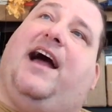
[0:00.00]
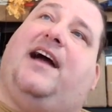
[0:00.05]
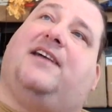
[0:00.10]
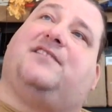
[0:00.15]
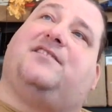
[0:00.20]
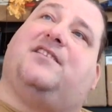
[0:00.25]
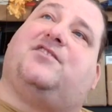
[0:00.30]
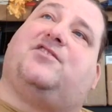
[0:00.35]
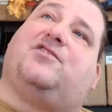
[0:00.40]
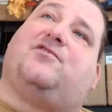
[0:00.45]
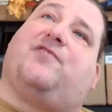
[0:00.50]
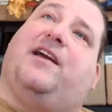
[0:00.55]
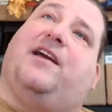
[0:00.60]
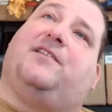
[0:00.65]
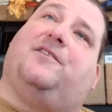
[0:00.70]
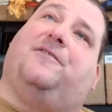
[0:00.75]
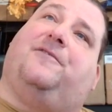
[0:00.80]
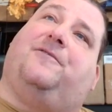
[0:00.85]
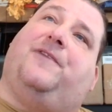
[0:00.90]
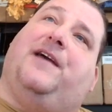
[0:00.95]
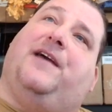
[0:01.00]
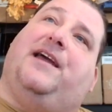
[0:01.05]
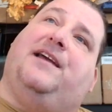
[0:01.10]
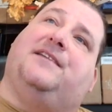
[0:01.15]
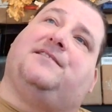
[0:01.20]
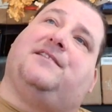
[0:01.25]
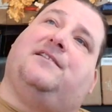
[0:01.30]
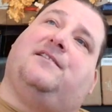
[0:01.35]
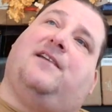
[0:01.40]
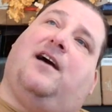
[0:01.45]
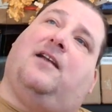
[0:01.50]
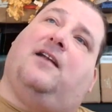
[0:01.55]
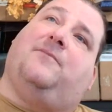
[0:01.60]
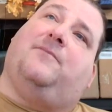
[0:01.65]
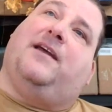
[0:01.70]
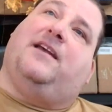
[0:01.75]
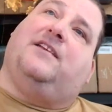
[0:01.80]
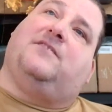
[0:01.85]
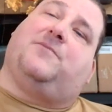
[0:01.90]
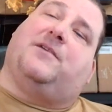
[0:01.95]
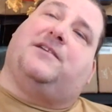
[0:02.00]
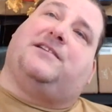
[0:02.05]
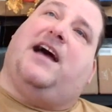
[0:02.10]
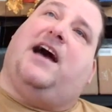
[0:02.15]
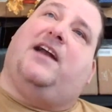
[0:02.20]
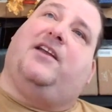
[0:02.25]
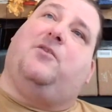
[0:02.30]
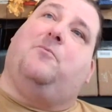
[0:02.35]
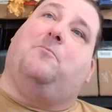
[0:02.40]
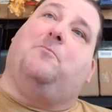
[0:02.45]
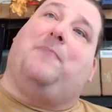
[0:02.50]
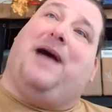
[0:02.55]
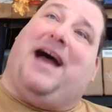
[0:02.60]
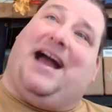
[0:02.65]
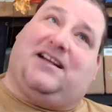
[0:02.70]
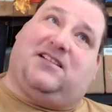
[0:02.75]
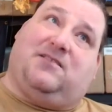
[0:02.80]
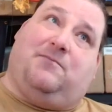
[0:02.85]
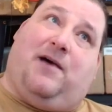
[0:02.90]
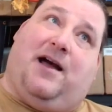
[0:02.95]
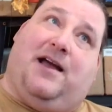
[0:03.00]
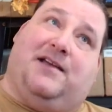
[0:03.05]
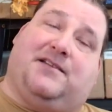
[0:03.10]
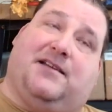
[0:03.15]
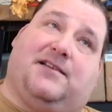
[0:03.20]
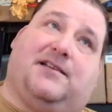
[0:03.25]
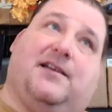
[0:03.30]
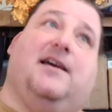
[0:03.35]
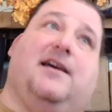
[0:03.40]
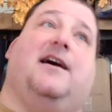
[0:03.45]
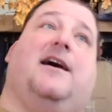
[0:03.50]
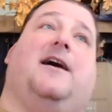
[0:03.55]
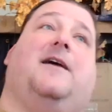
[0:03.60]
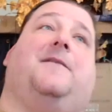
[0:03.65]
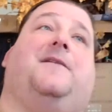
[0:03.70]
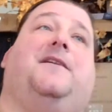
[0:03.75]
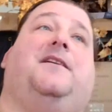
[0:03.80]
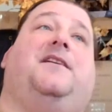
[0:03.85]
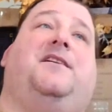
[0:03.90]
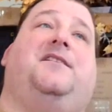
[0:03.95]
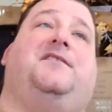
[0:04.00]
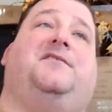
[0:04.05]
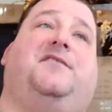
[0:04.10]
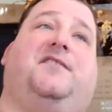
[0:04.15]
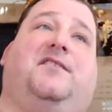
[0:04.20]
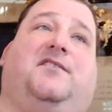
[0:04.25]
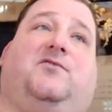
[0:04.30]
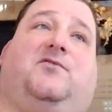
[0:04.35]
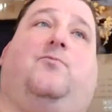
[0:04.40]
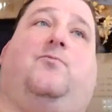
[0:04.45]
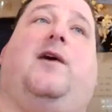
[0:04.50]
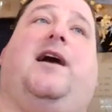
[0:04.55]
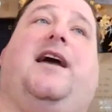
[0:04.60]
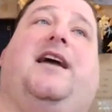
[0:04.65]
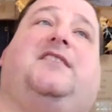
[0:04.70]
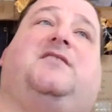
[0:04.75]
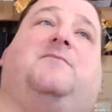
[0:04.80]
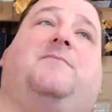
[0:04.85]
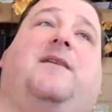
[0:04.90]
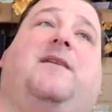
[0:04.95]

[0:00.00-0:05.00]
axis strength of vase and non vase prints, how do you maximize it? The easiest way to